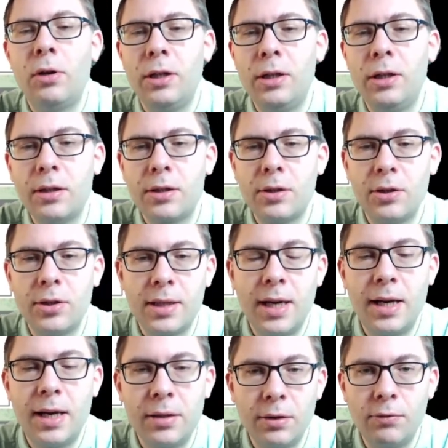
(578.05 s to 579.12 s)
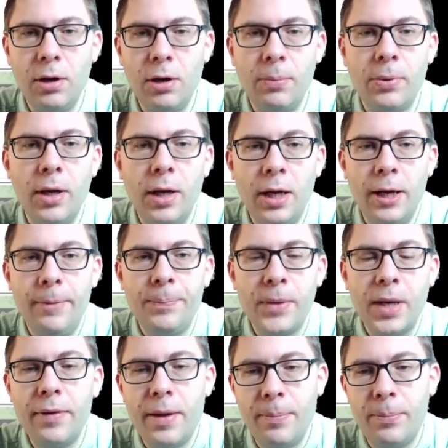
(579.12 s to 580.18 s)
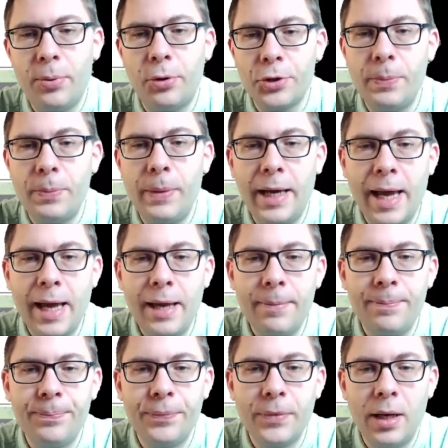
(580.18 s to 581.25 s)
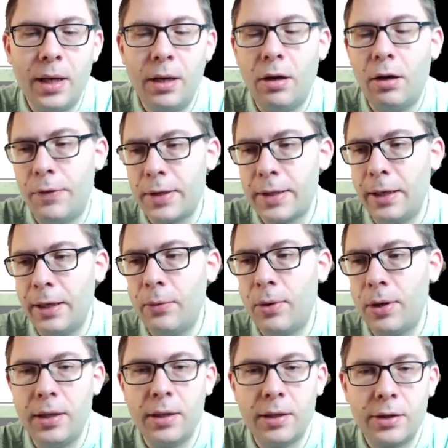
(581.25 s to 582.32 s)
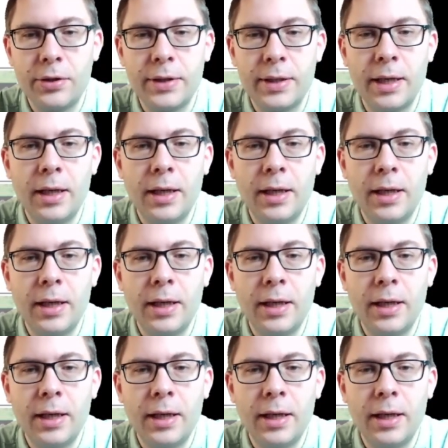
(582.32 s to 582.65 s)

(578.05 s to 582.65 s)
You discuss that as a group, and then pause me again, obviously, while you discuss it.